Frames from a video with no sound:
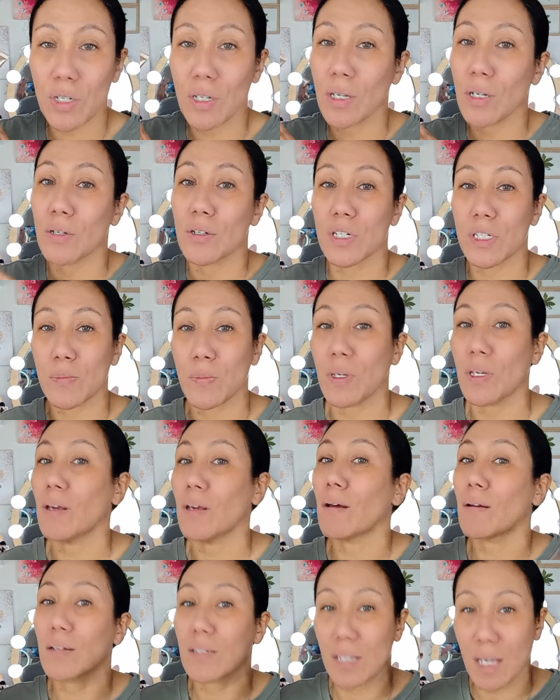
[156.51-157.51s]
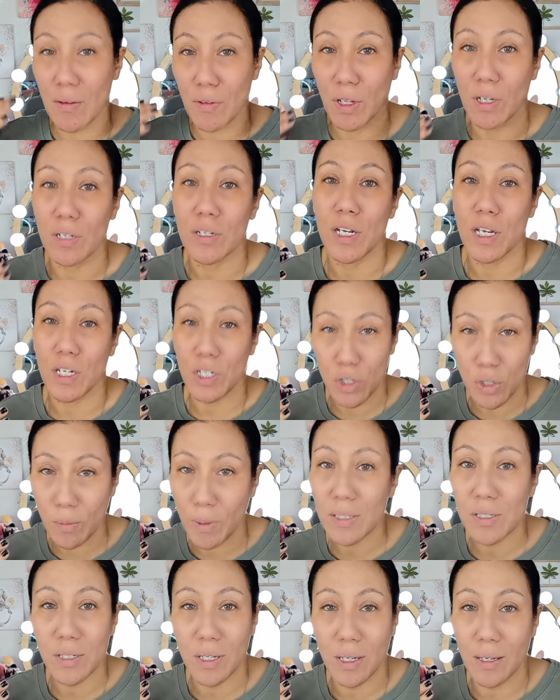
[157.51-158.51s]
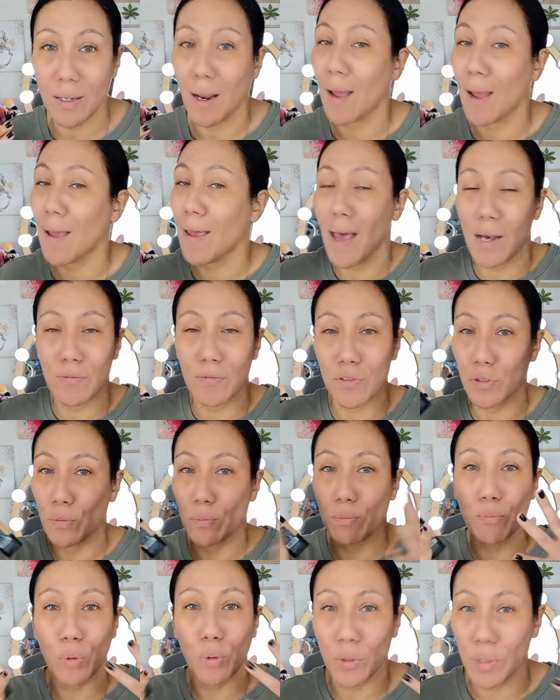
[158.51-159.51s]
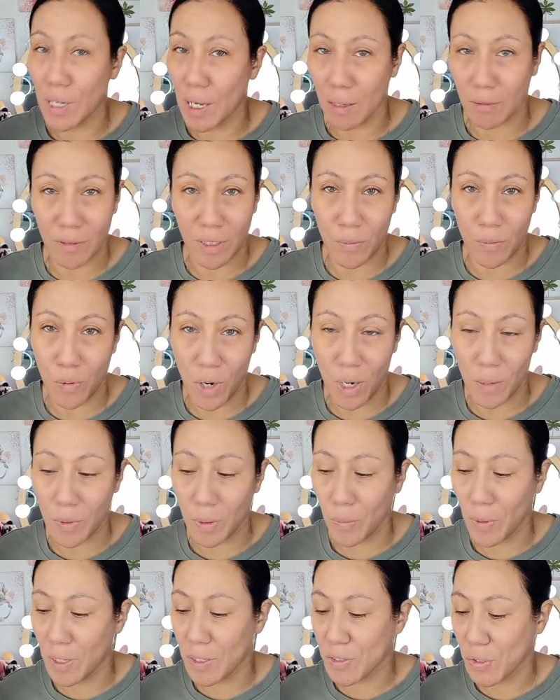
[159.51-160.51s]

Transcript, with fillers: It'll just be because I have a lot of texture on my skin, I have to put down a priming base.